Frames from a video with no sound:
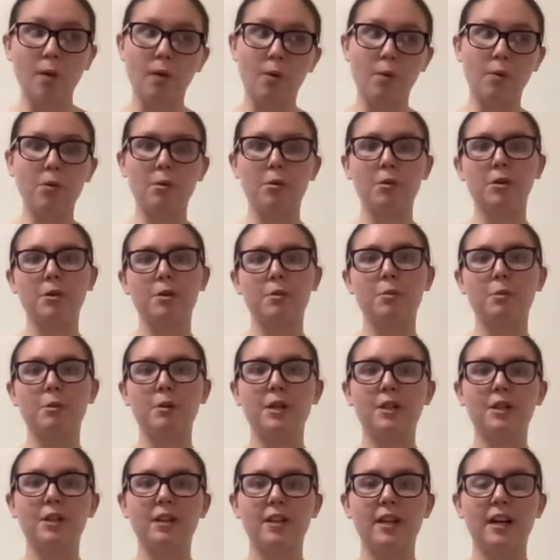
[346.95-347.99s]
Or
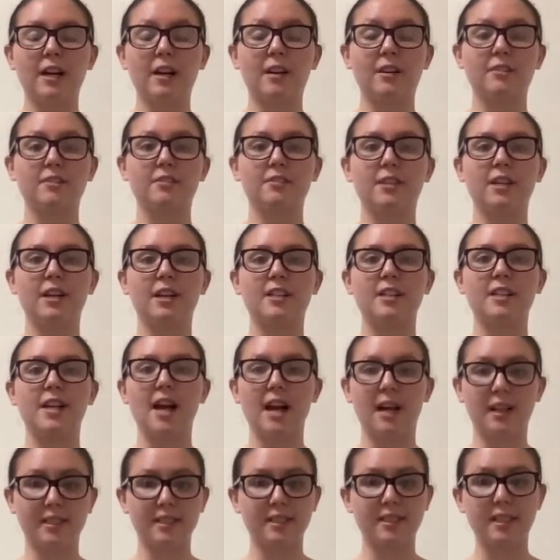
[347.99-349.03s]
we could have
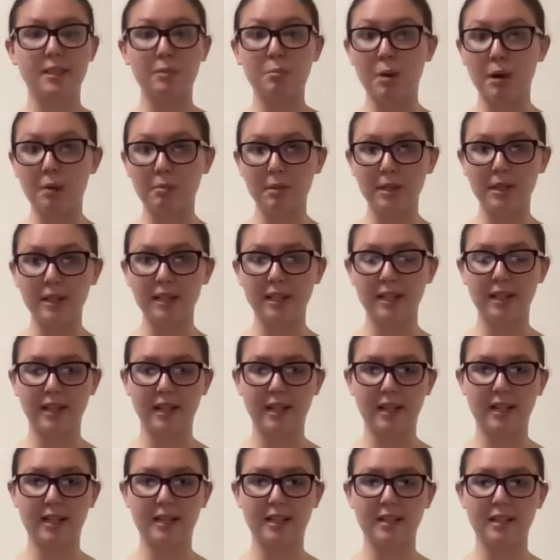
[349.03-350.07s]
taxed the public
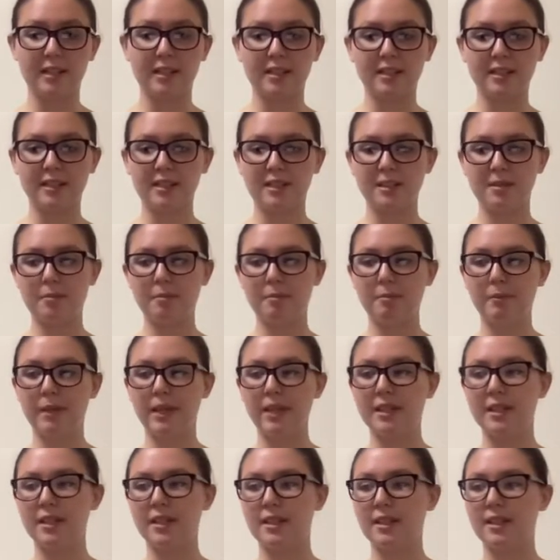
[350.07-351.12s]
and
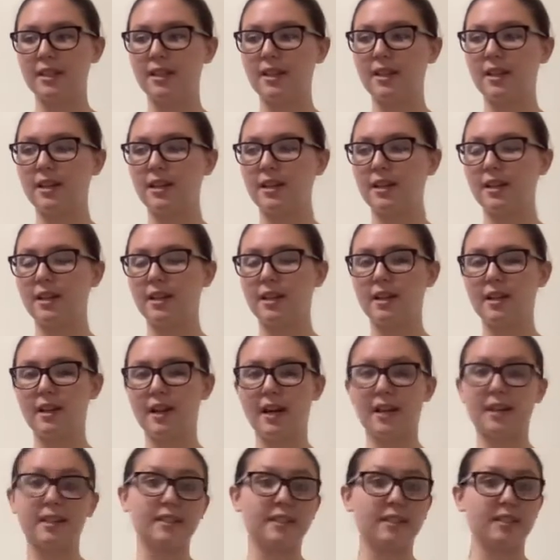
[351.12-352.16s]
made it
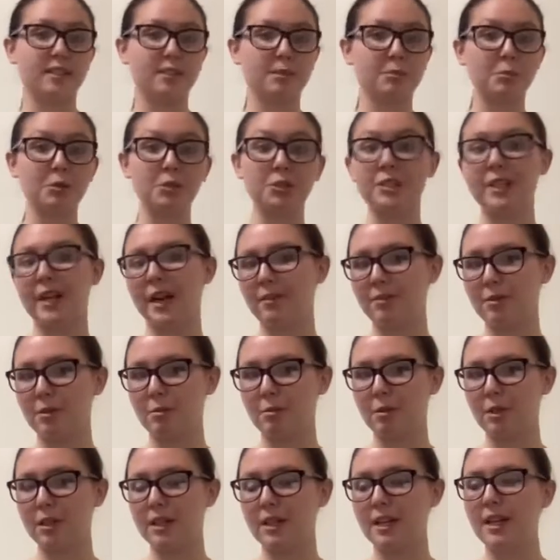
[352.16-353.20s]
accessible to
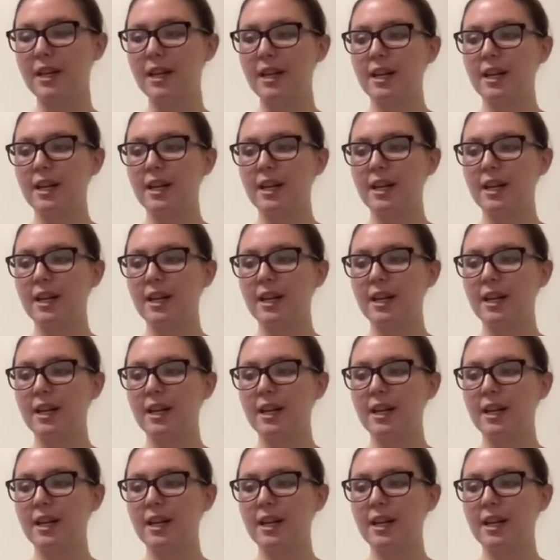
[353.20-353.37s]
everyone.